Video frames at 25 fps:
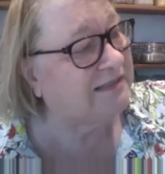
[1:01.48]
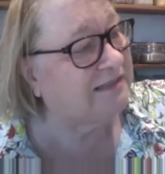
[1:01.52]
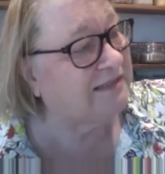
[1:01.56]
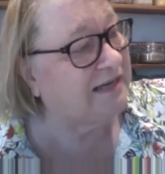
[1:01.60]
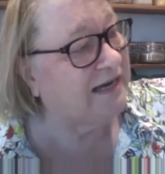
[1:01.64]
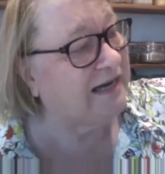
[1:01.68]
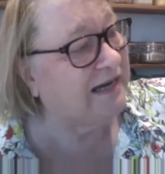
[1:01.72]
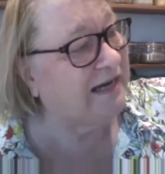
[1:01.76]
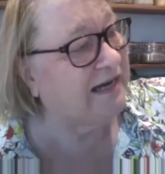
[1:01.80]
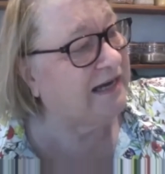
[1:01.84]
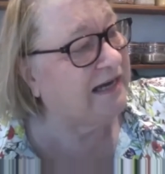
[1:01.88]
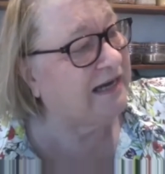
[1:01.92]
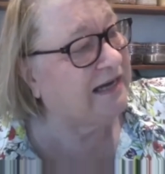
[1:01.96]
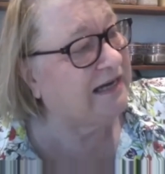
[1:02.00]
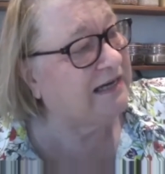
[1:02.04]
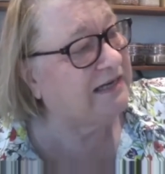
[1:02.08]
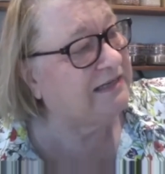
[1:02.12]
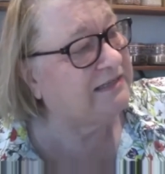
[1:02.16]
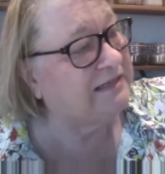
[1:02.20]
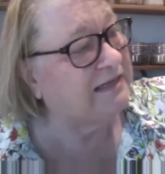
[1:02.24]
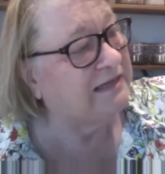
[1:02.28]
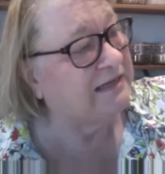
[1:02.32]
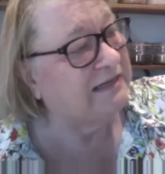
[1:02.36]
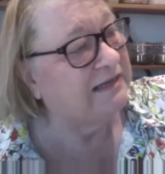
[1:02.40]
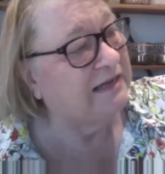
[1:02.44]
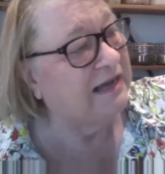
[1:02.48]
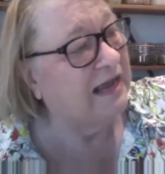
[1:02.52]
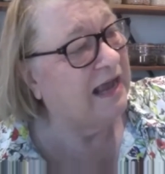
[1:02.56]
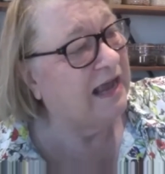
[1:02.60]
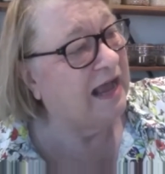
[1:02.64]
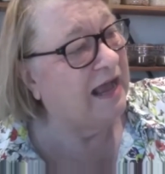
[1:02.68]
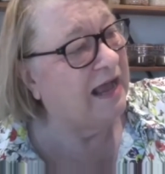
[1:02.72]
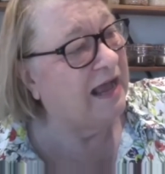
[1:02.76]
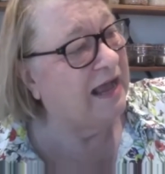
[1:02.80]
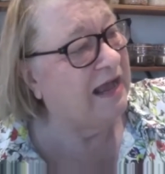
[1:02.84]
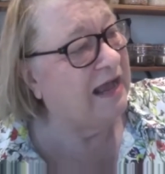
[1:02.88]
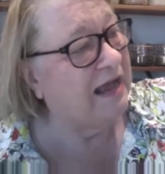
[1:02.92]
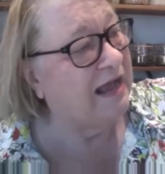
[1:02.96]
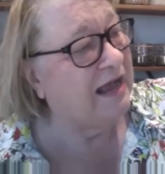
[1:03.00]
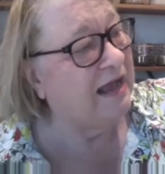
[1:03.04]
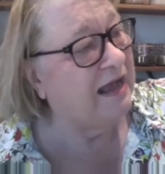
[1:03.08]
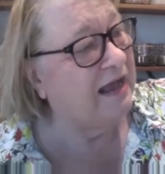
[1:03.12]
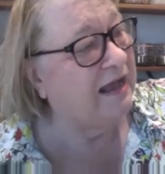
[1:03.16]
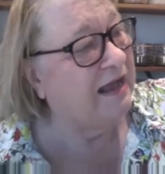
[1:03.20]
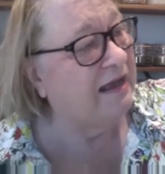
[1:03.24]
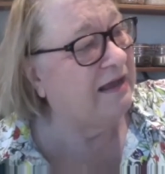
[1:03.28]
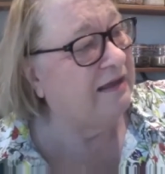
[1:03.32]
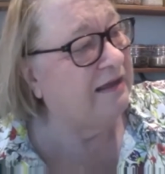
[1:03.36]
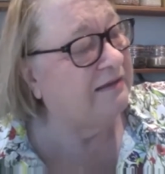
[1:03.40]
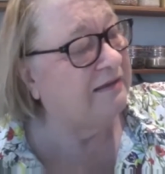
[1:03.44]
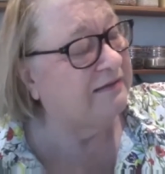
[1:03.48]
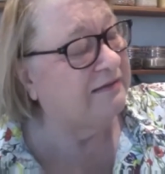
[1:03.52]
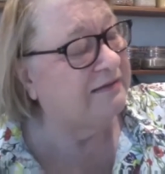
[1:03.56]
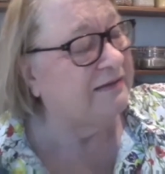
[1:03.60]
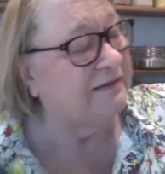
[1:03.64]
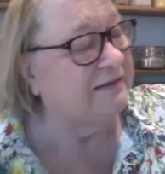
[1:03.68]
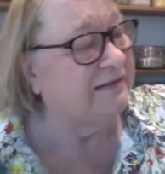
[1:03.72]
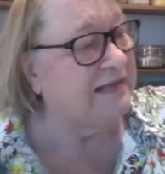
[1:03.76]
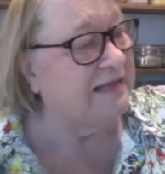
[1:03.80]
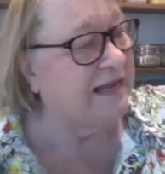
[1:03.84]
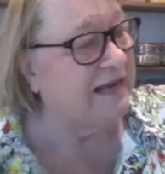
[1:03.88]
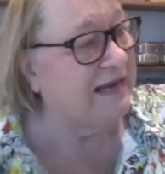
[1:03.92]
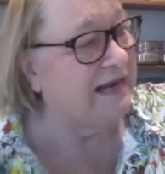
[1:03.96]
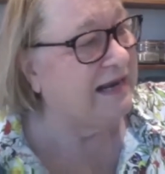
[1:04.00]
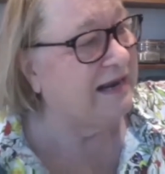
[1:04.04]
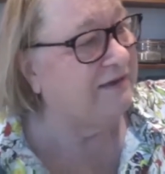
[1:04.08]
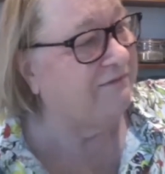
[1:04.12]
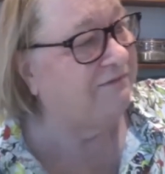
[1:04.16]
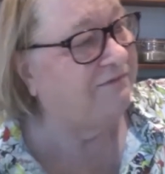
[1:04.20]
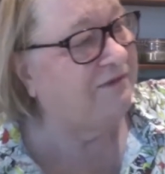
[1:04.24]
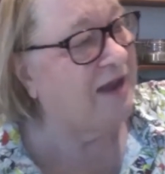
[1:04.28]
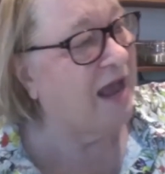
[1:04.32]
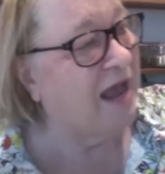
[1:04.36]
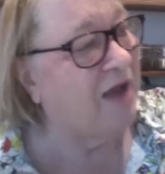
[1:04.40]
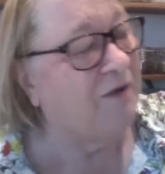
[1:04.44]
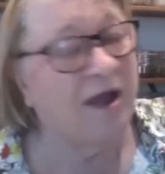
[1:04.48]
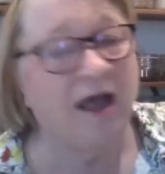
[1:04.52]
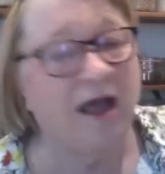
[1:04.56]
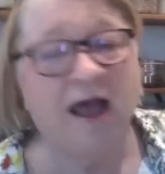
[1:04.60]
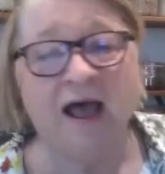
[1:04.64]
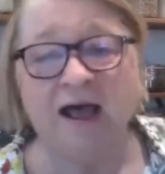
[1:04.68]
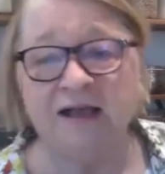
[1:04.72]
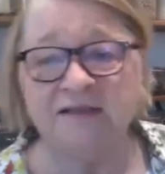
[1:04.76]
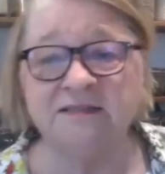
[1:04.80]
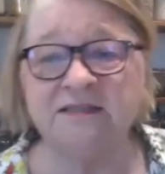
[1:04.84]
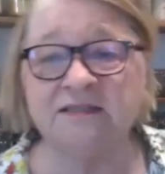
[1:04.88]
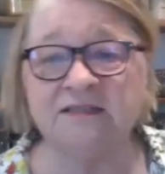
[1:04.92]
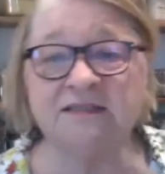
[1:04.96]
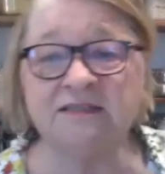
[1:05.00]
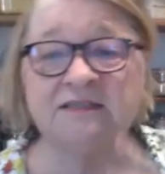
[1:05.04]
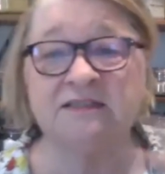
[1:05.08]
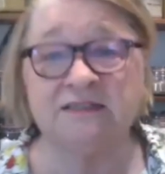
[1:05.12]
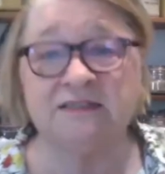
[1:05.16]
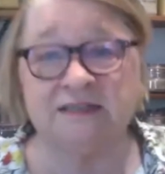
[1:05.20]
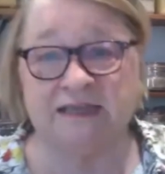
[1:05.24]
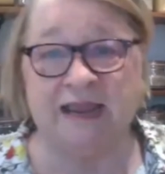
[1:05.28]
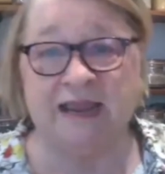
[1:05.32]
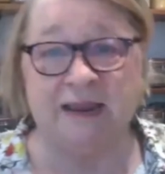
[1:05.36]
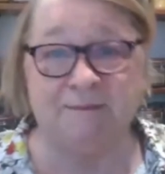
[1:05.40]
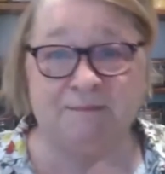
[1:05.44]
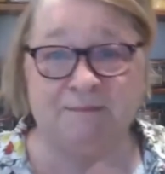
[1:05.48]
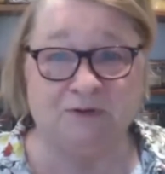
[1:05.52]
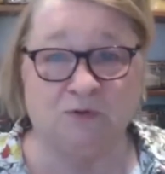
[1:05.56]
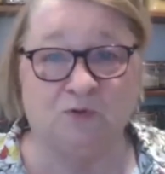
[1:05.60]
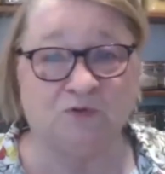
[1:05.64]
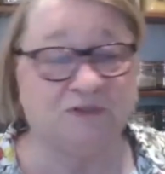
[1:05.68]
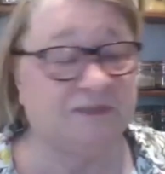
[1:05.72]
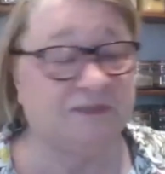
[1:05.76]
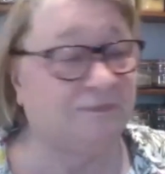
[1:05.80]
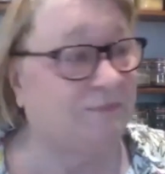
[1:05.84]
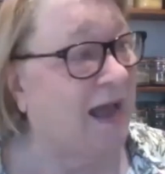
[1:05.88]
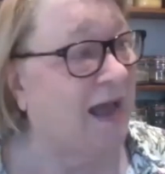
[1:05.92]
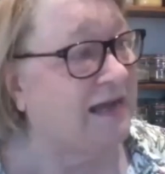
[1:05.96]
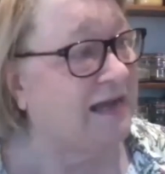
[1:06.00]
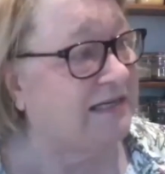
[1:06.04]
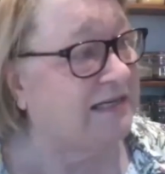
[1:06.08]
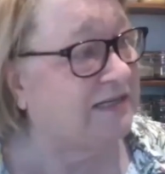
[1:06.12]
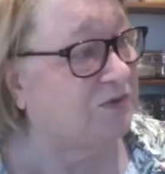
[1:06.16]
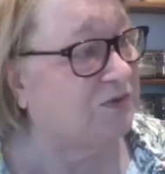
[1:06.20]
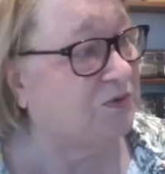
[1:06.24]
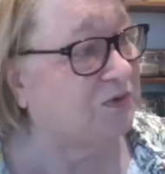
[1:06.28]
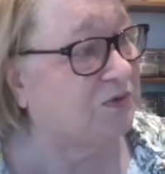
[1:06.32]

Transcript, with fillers: seed, uh, the flour husks to keep it all to bind it all